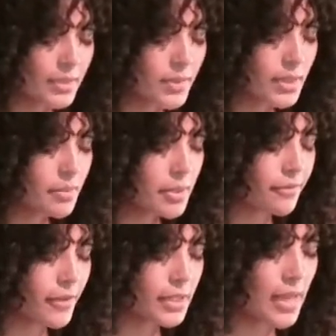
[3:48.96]
was going to be the
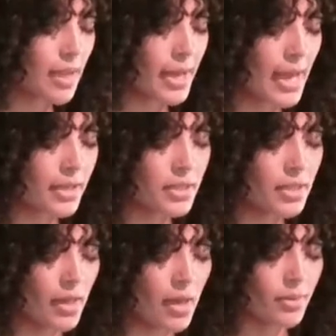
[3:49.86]
first time I actually
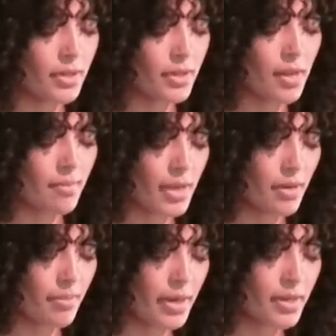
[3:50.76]
hung out with her and met
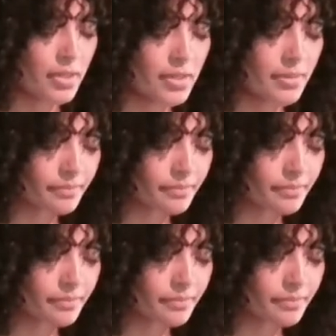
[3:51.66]
her parents.